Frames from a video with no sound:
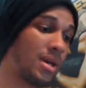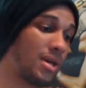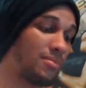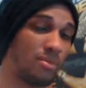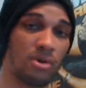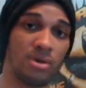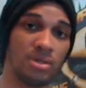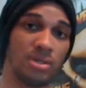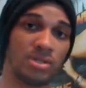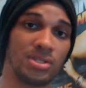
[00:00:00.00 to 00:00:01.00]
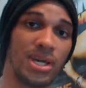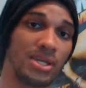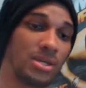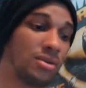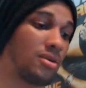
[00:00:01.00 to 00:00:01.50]
and Marty
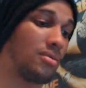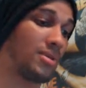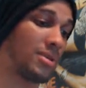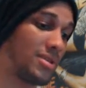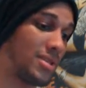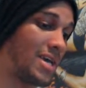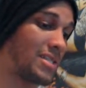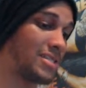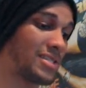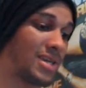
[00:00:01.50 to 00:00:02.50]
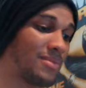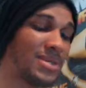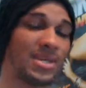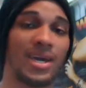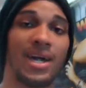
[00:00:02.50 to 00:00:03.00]
attacking her, but then
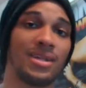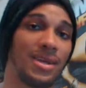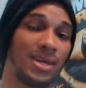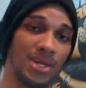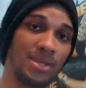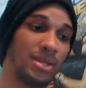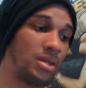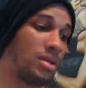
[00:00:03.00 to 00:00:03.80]
Sami Callihan